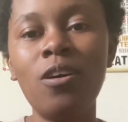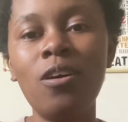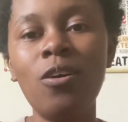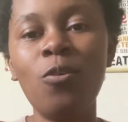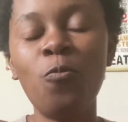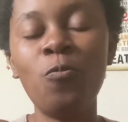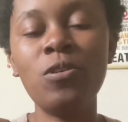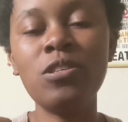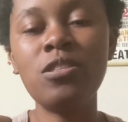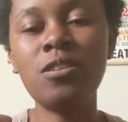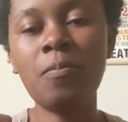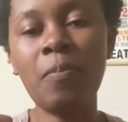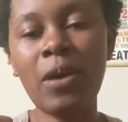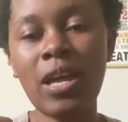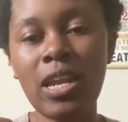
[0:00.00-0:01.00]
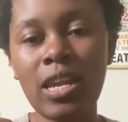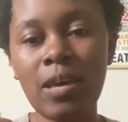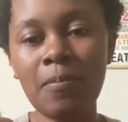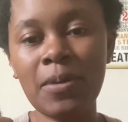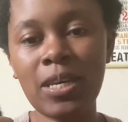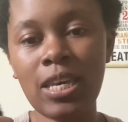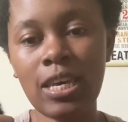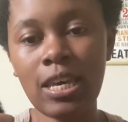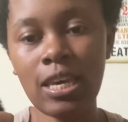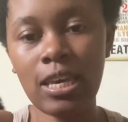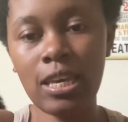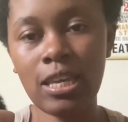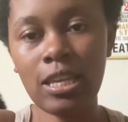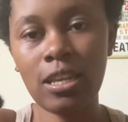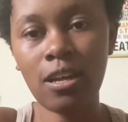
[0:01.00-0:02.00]
once the pandemic
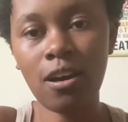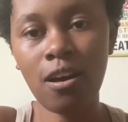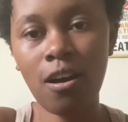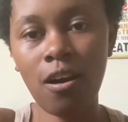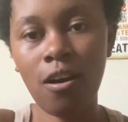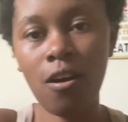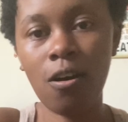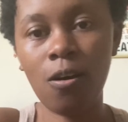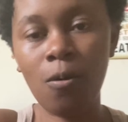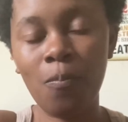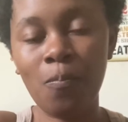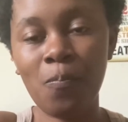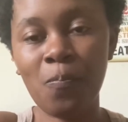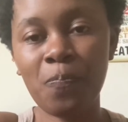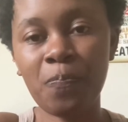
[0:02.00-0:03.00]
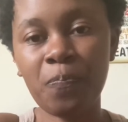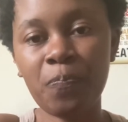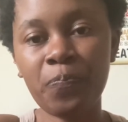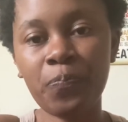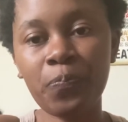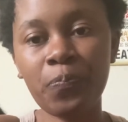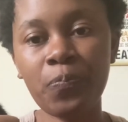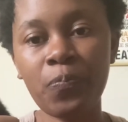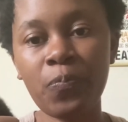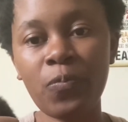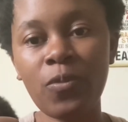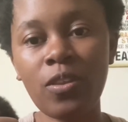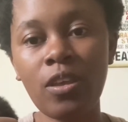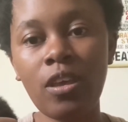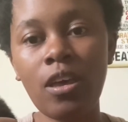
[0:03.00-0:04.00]
hit, I
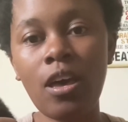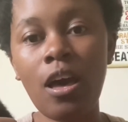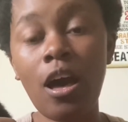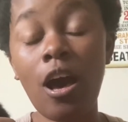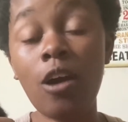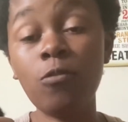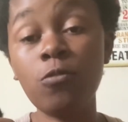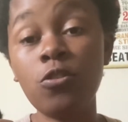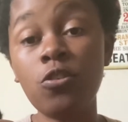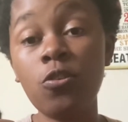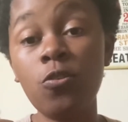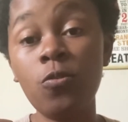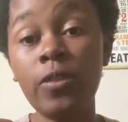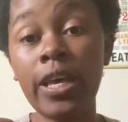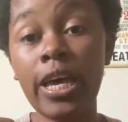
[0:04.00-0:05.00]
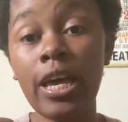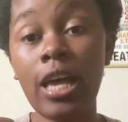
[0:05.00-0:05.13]
was told that